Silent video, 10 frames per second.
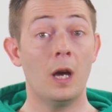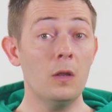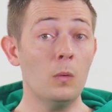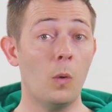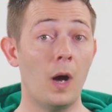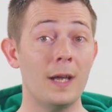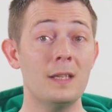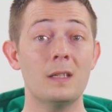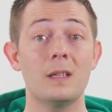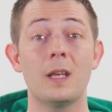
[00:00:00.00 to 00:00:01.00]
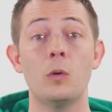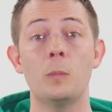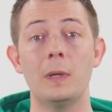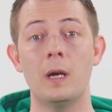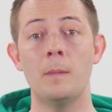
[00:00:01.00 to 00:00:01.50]
otherwise they will
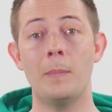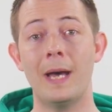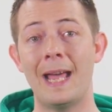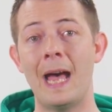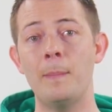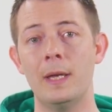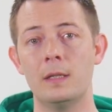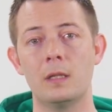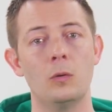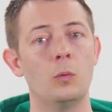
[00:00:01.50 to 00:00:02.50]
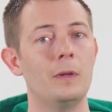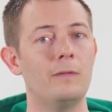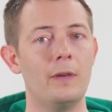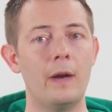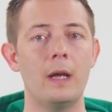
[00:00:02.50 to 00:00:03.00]
become bad habits that will be
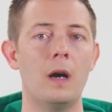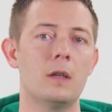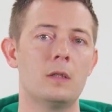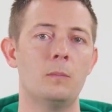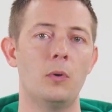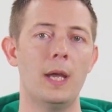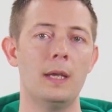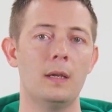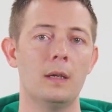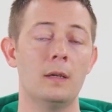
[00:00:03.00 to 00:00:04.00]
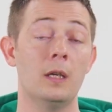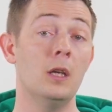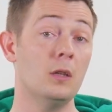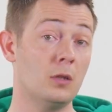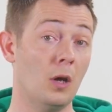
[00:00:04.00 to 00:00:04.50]
very hard to break.
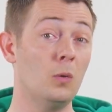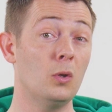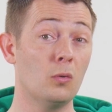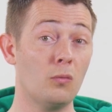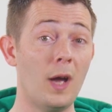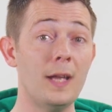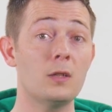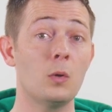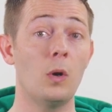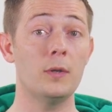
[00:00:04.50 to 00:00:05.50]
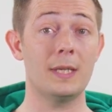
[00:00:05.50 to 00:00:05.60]
So you're right to want